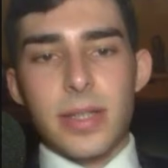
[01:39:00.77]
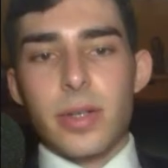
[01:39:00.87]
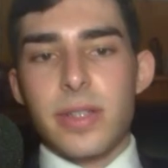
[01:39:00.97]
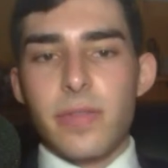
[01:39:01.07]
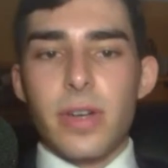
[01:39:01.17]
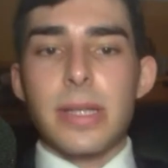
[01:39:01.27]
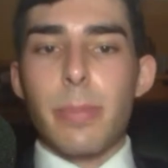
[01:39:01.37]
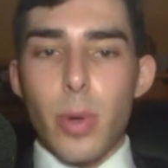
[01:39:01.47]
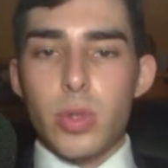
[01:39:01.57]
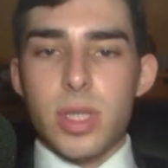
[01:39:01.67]
there are different
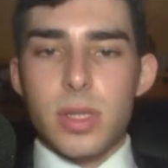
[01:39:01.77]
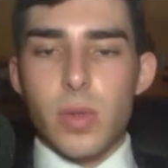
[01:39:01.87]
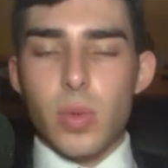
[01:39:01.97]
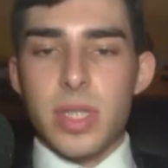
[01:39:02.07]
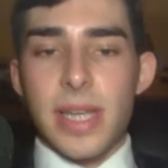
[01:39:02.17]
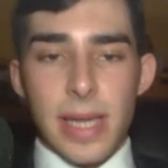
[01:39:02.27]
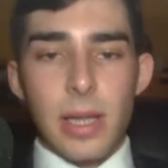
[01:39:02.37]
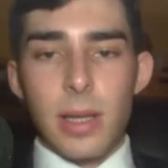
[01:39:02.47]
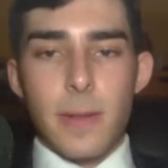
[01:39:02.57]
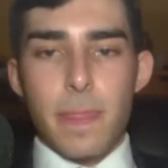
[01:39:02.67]
approaches to skill.